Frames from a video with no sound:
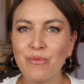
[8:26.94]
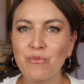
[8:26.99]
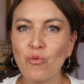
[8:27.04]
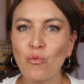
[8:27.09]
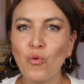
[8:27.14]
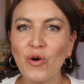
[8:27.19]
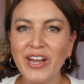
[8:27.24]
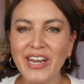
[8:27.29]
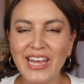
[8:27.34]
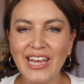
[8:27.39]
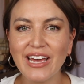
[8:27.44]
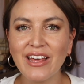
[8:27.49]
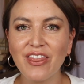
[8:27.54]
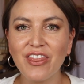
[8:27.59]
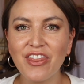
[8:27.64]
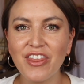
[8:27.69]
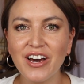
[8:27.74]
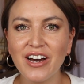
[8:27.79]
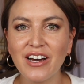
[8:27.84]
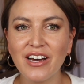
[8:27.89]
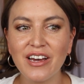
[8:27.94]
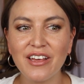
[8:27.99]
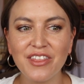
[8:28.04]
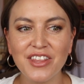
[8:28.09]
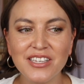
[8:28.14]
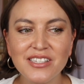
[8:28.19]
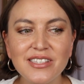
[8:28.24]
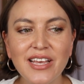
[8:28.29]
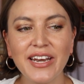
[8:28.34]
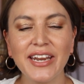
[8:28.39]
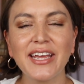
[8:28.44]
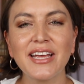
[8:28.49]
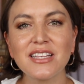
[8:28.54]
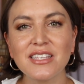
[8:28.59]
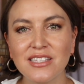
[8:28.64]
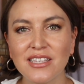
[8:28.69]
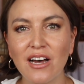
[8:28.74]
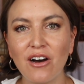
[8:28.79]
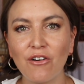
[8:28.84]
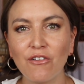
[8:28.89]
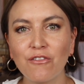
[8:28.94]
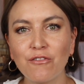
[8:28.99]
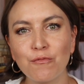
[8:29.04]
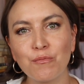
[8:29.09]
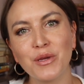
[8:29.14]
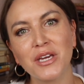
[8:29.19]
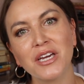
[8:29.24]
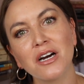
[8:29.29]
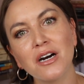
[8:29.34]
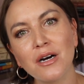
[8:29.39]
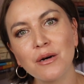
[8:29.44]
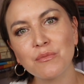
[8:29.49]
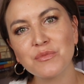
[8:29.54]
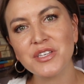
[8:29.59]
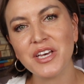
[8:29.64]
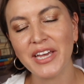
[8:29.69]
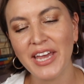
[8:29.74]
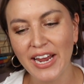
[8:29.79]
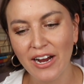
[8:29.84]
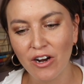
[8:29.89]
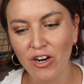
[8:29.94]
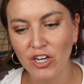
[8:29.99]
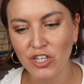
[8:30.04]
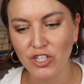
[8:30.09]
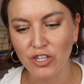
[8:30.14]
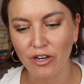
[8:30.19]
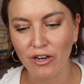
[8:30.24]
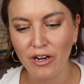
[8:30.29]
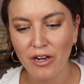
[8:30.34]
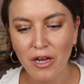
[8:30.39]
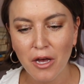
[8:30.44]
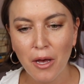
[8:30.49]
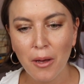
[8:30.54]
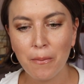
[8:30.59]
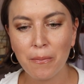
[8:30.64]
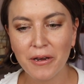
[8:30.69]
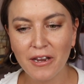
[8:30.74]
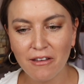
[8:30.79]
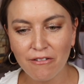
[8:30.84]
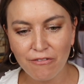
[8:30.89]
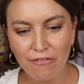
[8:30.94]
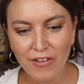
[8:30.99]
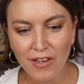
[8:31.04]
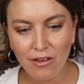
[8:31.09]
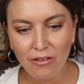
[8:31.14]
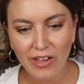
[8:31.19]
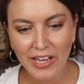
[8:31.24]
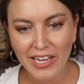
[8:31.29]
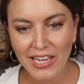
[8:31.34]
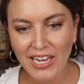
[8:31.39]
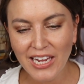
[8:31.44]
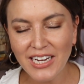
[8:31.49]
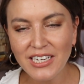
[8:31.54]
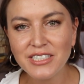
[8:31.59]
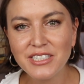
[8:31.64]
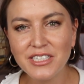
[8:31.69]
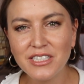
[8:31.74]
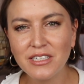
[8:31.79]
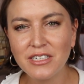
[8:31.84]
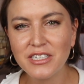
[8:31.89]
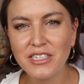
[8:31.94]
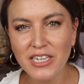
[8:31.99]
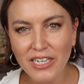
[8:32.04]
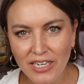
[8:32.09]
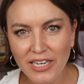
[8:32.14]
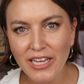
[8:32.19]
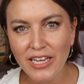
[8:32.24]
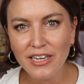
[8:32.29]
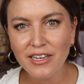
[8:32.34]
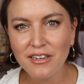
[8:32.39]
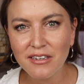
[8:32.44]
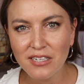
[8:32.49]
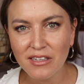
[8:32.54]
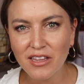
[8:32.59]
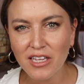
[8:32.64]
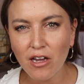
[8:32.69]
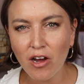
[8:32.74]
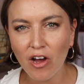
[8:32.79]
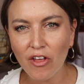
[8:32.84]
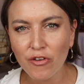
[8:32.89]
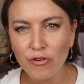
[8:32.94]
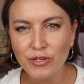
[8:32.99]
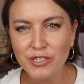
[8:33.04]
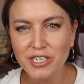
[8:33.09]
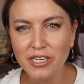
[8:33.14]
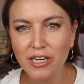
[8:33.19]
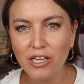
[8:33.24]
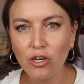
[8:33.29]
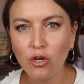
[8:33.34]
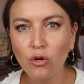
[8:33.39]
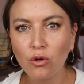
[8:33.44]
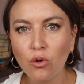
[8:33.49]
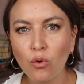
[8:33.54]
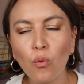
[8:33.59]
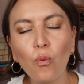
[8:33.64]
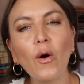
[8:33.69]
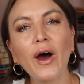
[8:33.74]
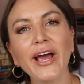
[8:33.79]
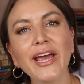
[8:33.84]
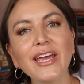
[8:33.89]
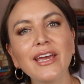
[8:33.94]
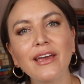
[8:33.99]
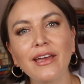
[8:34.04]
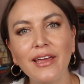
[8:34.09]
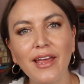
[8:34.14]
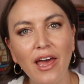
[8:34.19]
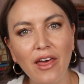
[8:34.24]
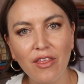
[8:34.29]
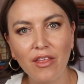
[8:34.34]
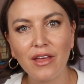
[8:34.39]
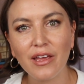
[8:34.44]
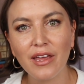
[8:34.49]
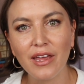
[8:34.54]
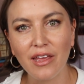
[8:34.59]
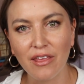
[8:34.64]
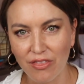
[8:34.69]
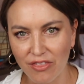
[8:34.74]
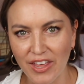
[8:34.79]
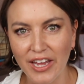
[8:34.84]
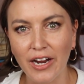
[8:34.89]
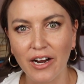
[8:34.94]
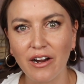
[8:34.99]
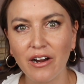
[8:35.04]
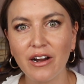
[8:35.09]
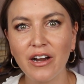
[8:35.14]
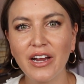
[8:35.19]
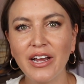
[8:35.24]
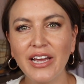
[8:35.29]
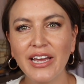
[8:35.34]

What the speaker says: When the setting itself becomes a character, but I feel like the author didn't quite get it there.